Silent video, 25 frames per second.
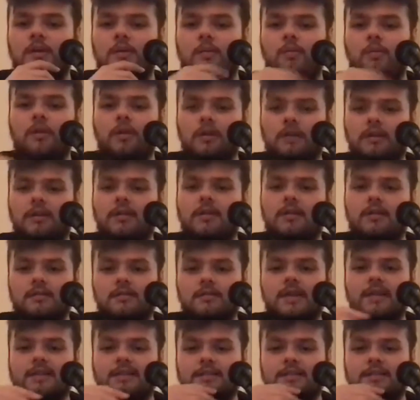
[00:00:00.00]
want to
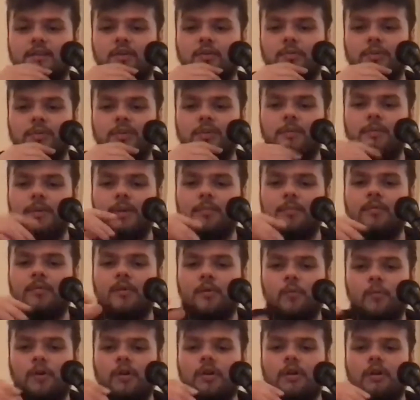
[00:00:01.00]
get to know me and people
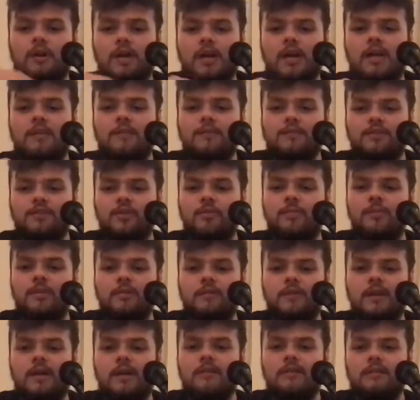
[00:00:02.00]
that want to kind of show me
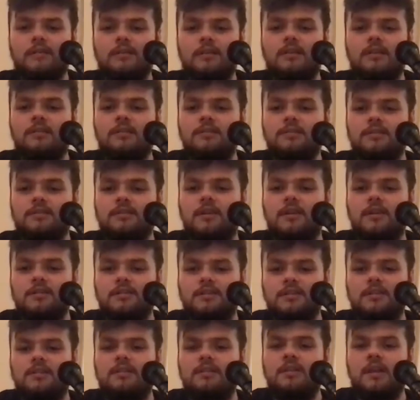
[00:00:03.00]
around and start
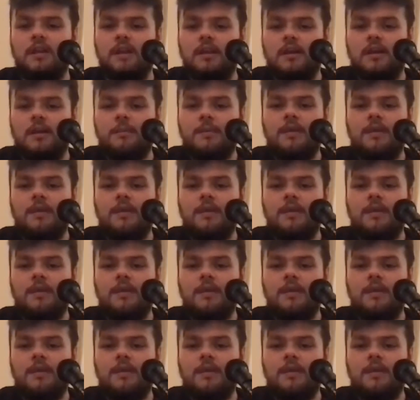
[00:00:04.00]
to be